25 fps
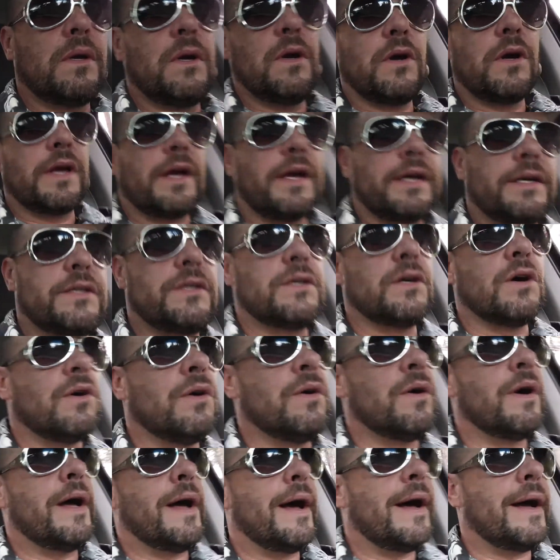Okay,
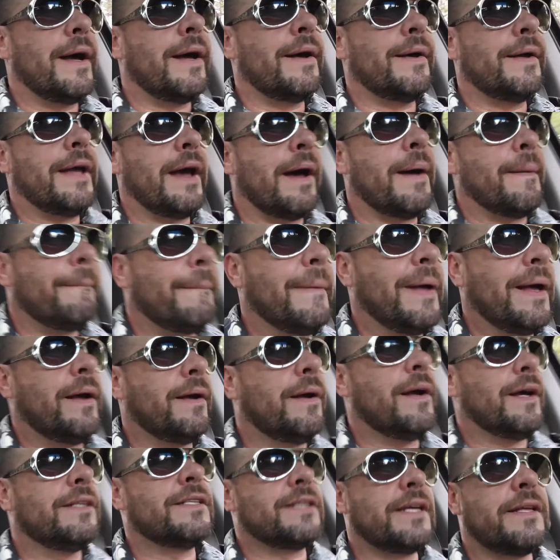so yeah,
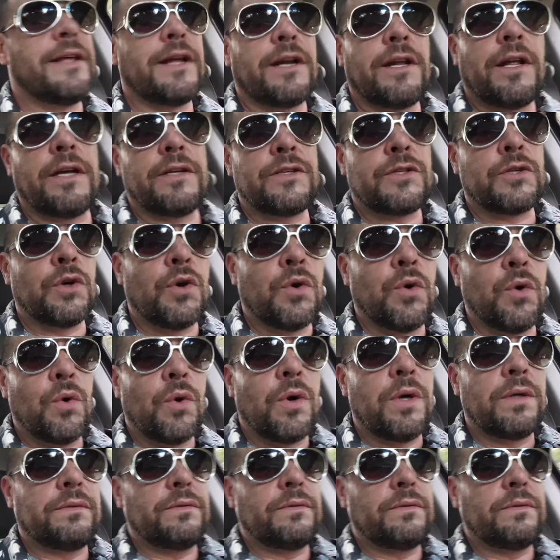I say that a lot. So